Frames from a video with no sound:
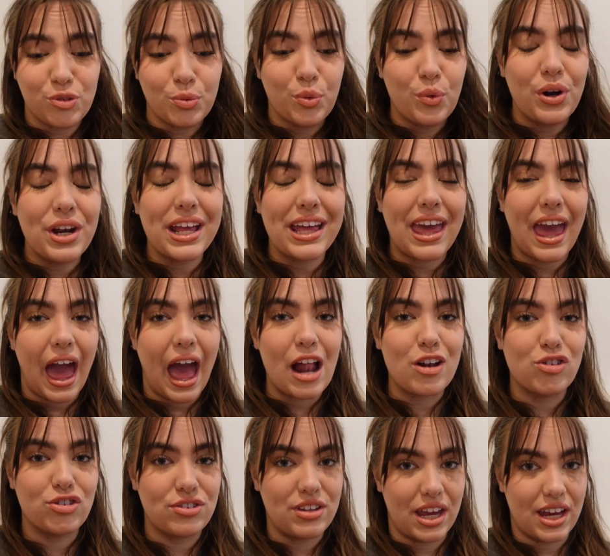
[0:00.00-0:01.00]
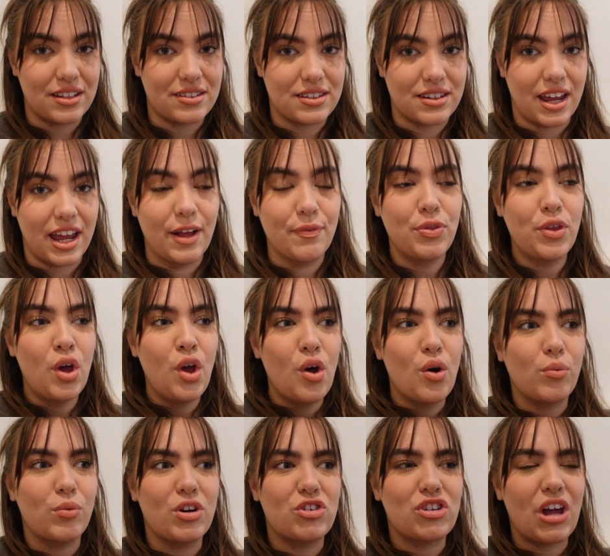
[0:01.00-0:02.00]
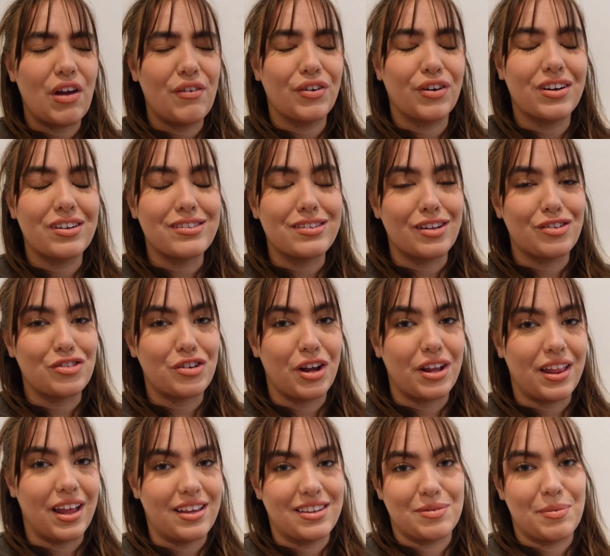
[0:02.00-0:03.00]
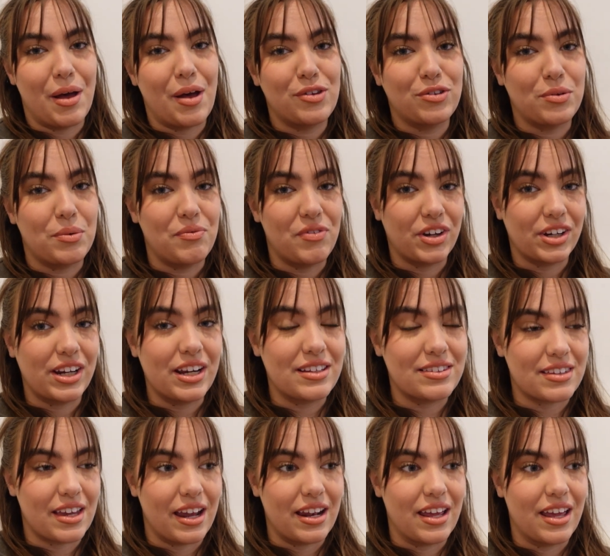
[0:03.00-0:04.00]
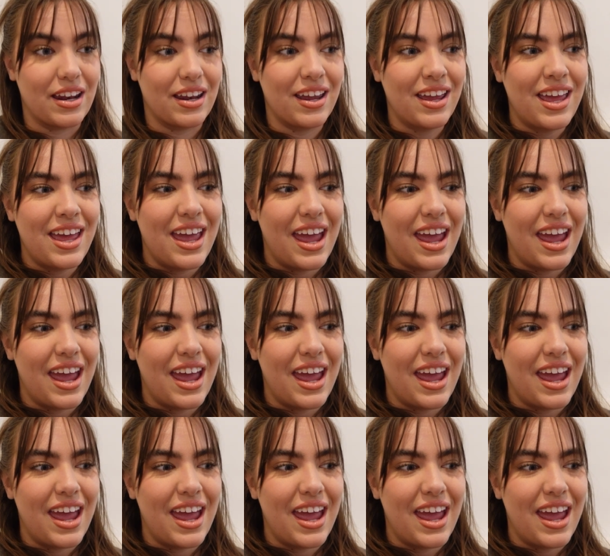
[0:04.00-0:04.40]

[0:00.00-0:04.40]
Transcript: So we're going to catch steak tonight, which I've heard such great things about, so I'm very excited.